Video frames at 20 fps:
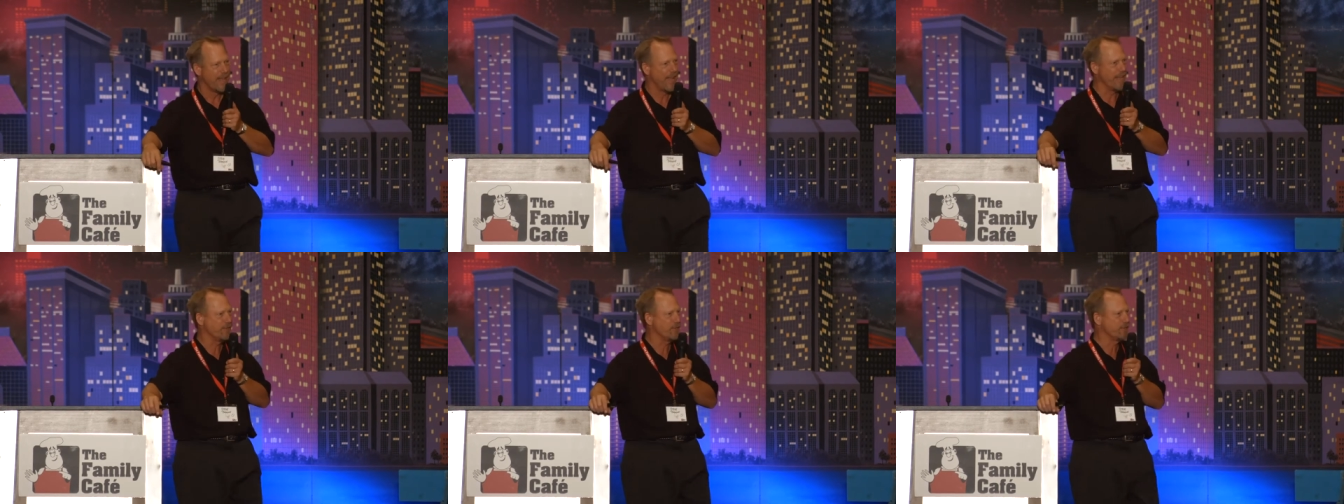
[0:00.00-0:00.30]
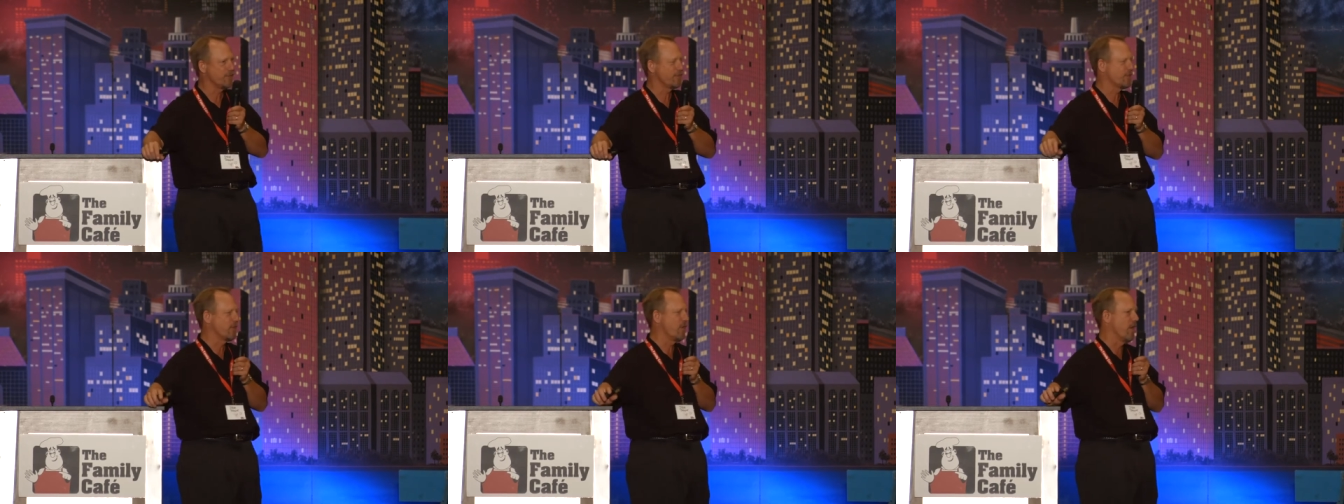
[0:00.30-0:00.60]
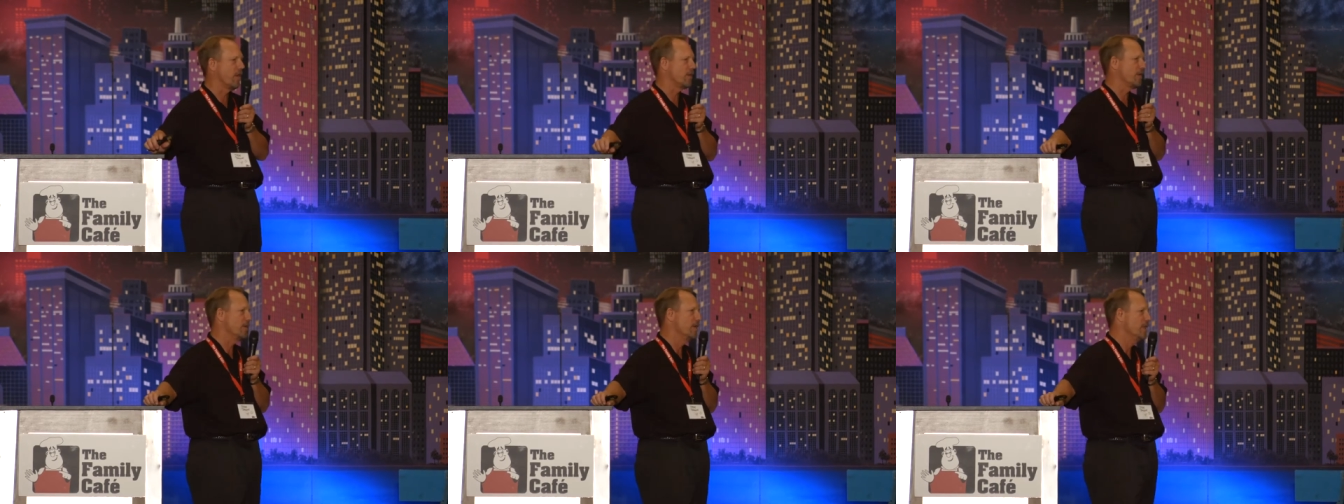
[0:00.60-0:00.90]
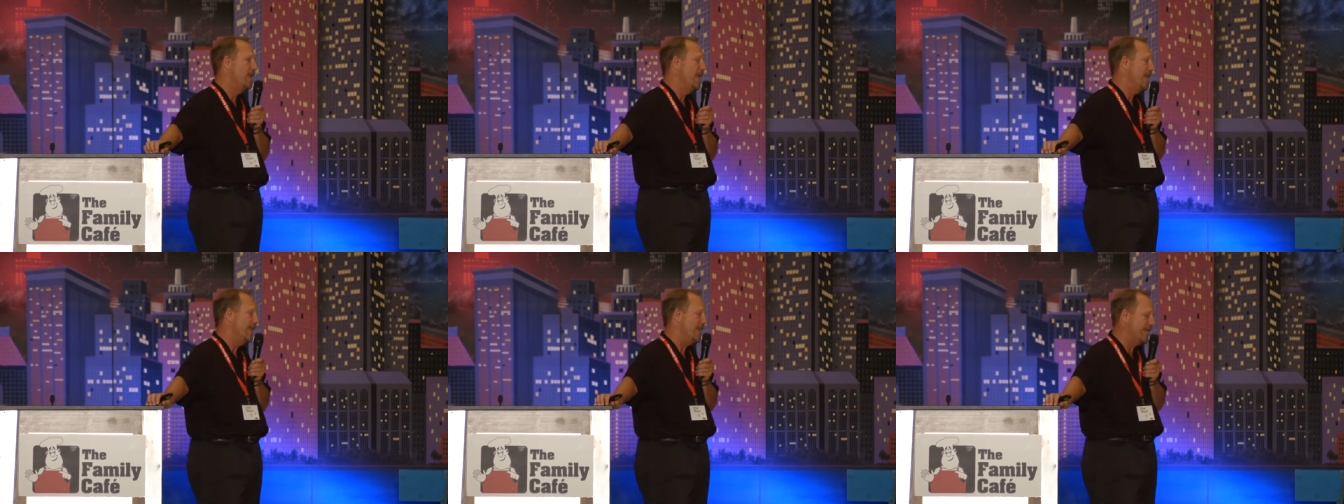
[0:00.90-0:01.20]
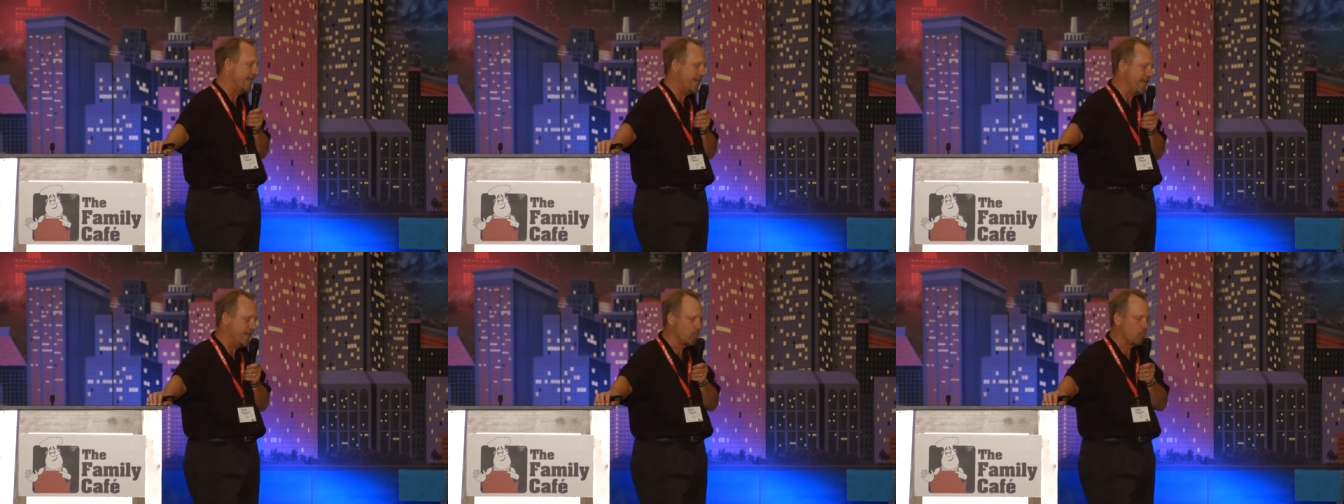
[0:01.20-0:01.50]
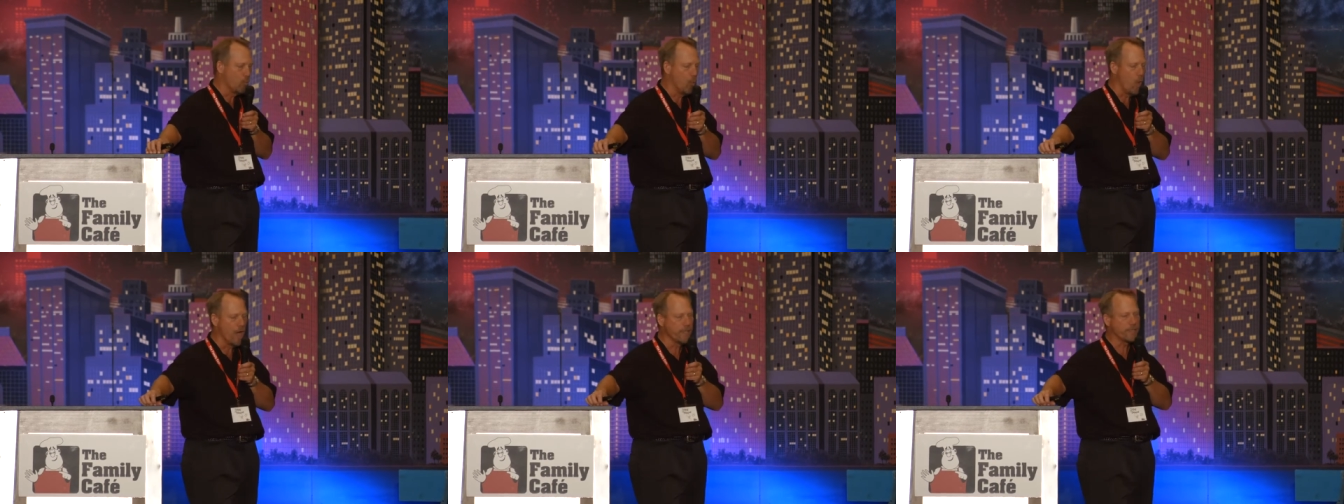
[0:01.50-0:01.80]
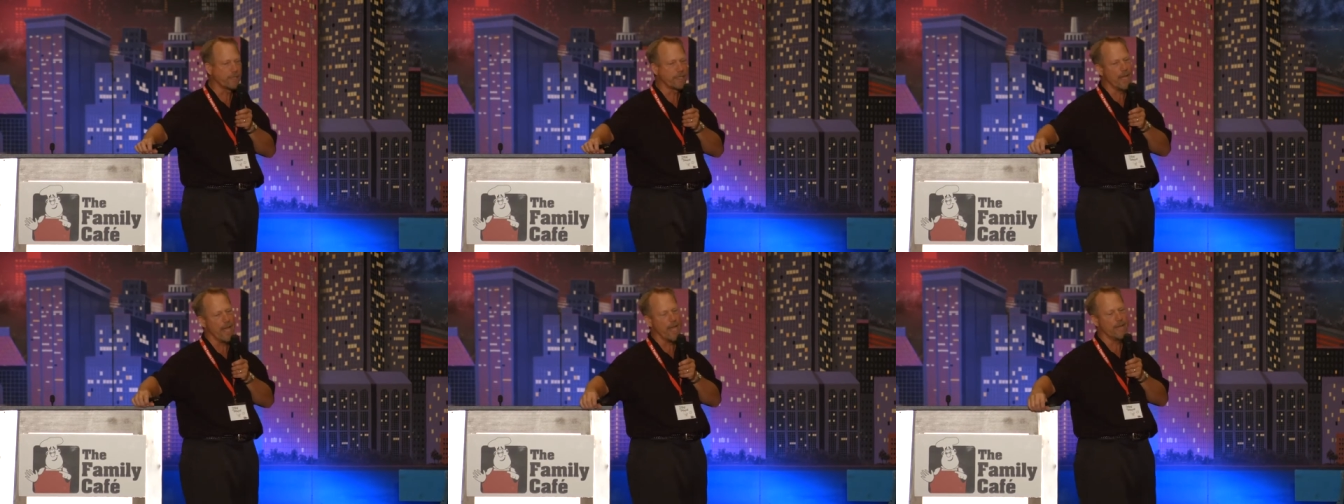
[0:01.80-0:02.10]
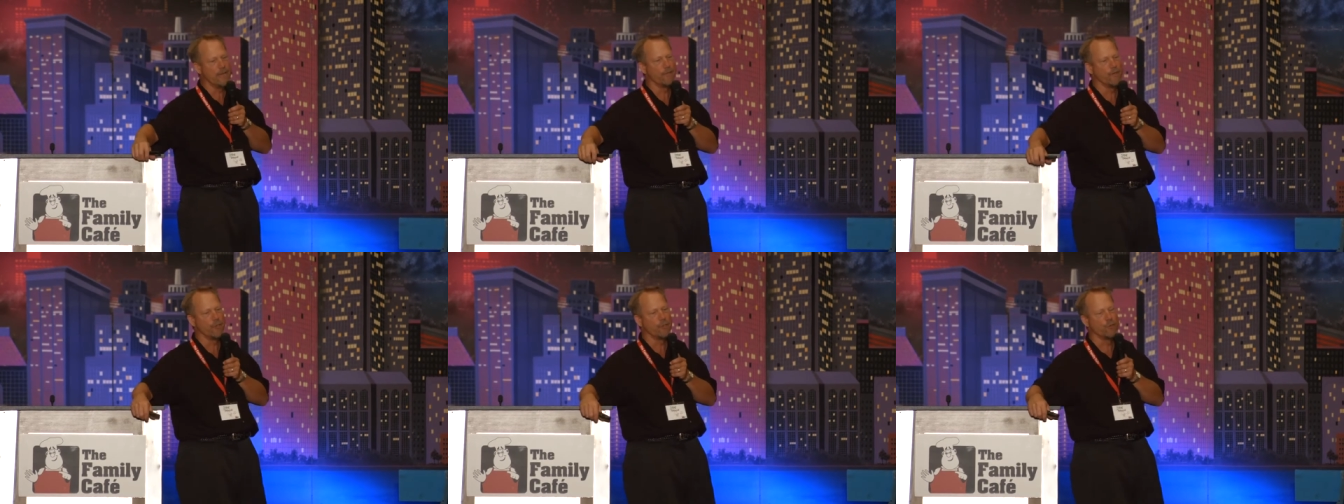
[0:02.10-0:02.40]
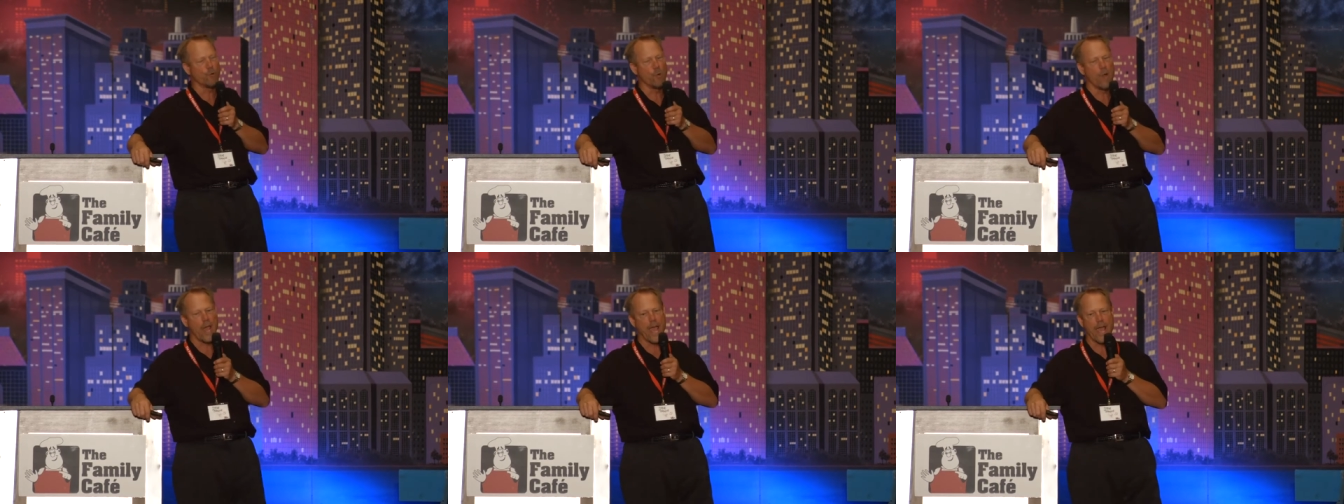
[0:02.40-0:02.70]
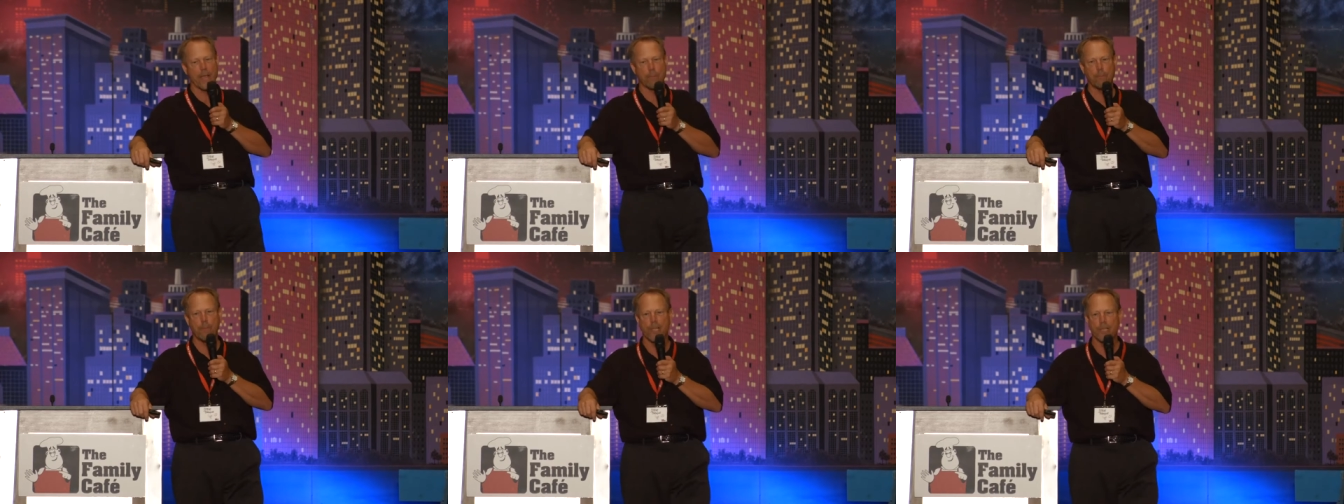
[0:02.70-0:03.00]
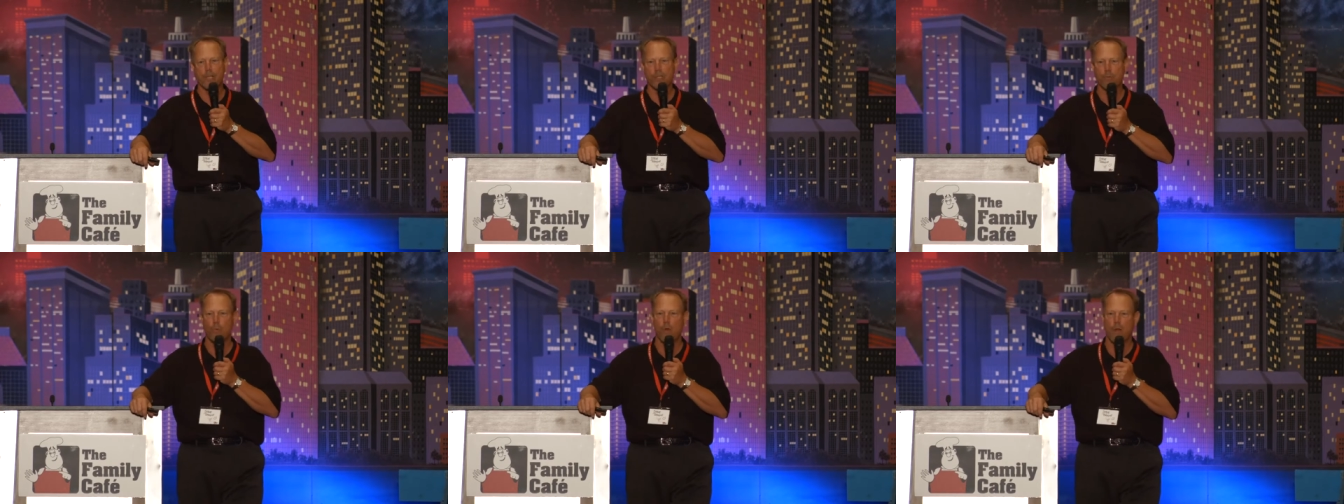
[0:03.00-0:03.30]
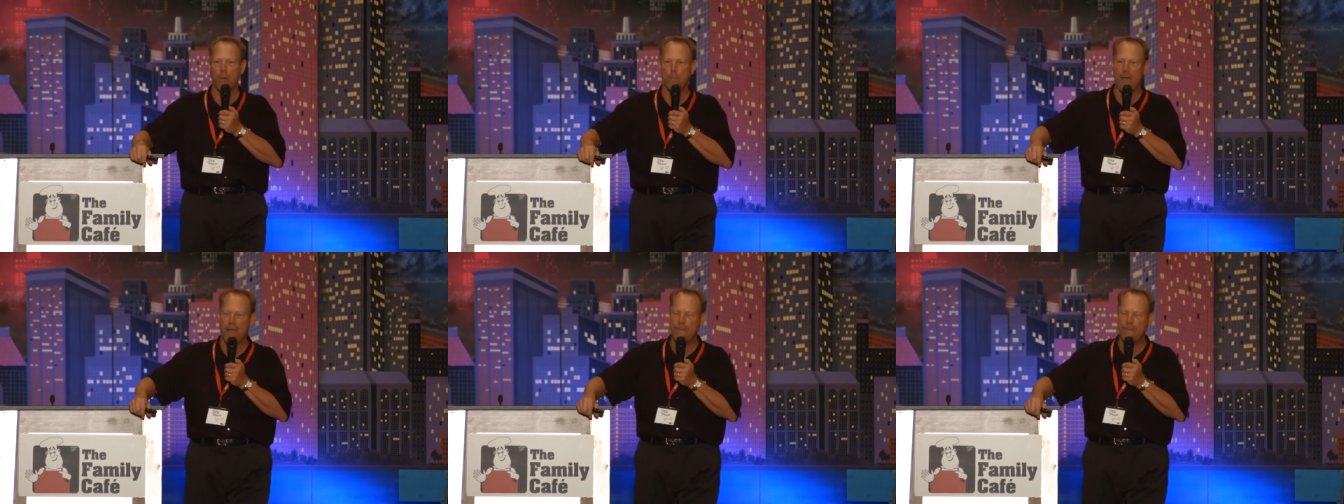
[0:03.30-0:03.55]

I just called her. It, it was kind of a drag because one of